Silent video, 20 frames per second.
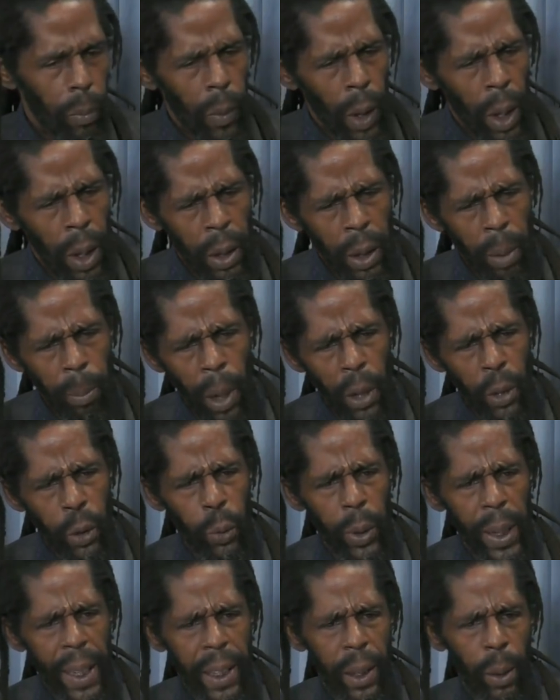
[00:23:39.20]
And the most
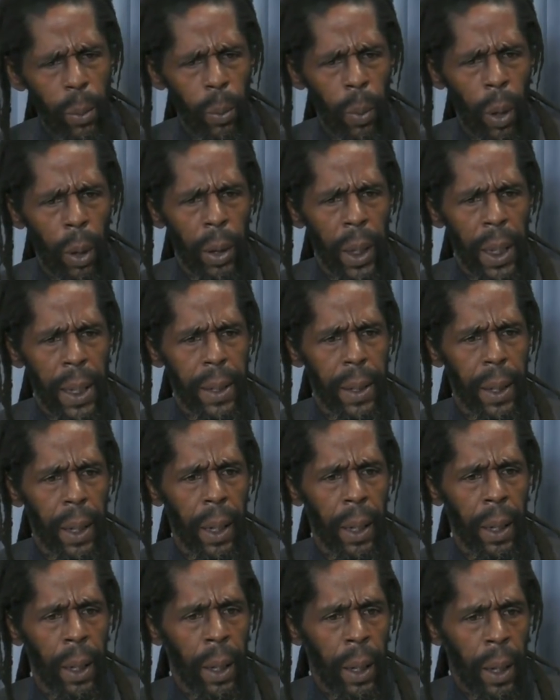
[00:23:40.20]
recent one is
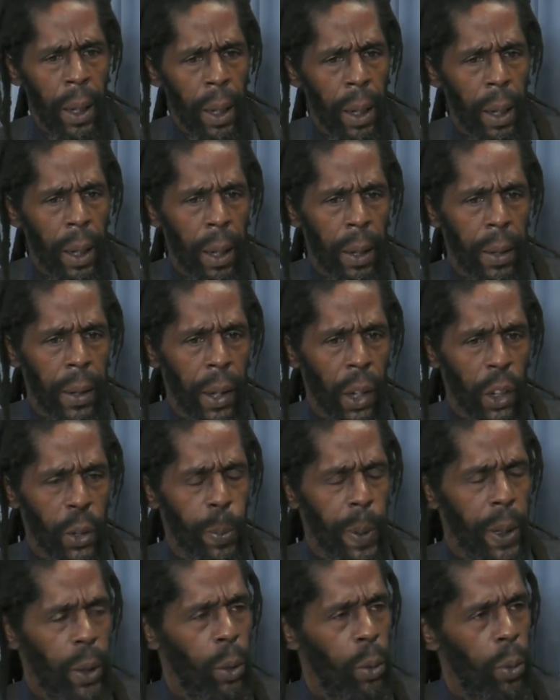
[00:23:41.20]
that the
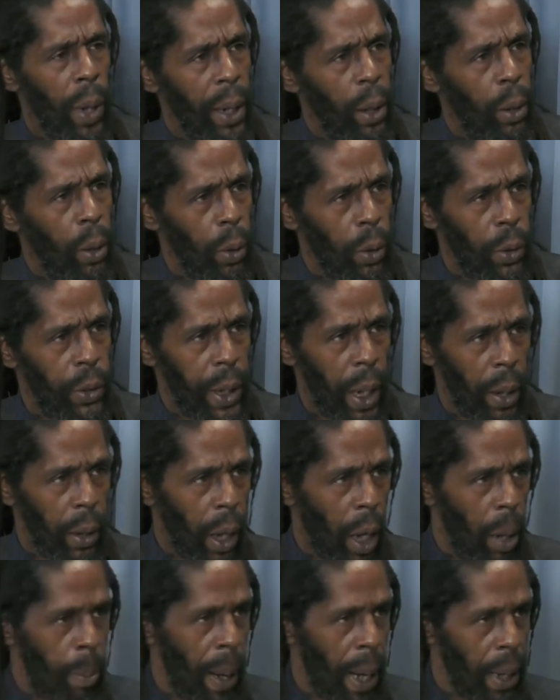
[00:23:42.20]
hospital records don't
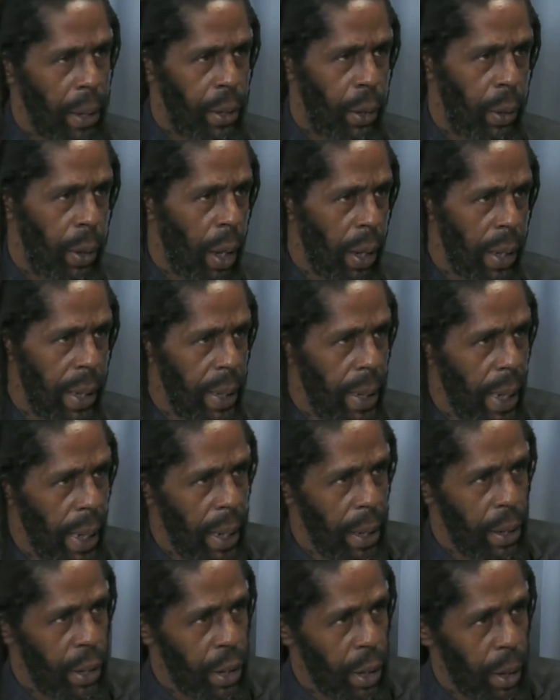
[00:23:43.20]
go back to
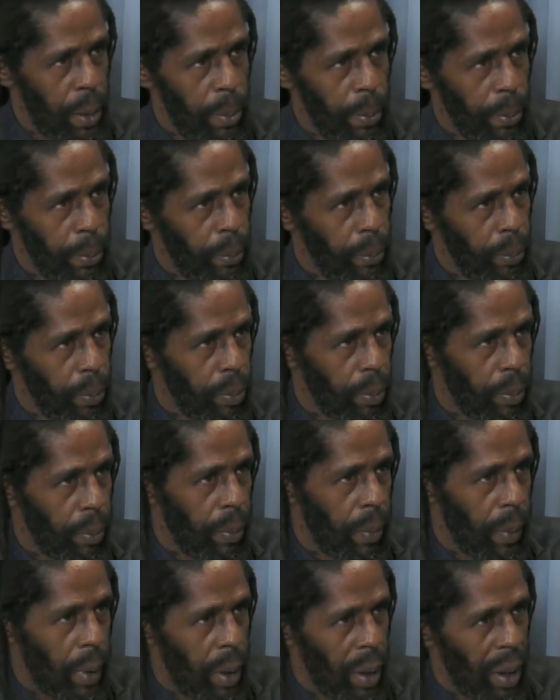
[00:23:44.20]
1982.
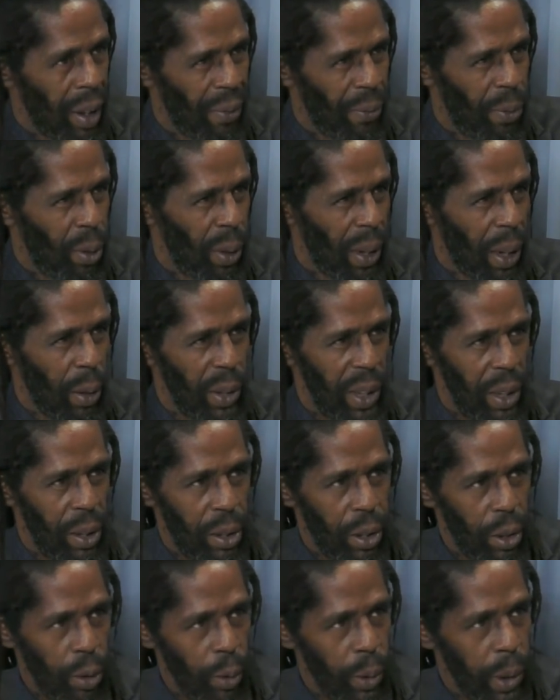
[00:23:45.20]
And I thought that was
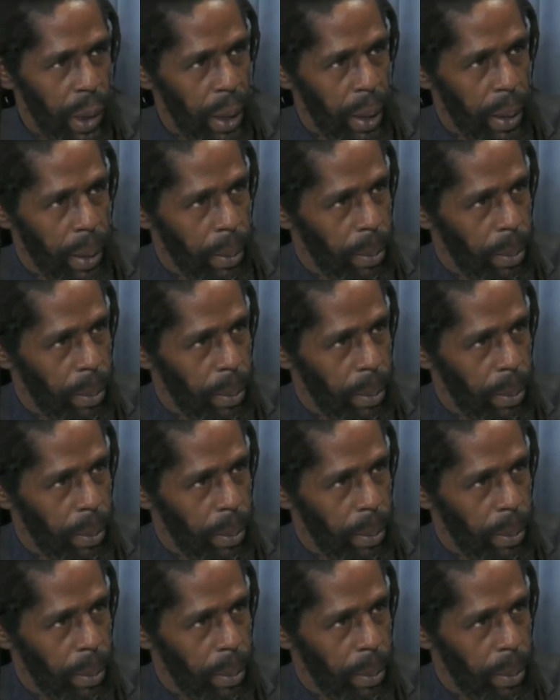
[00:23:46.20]
insulting.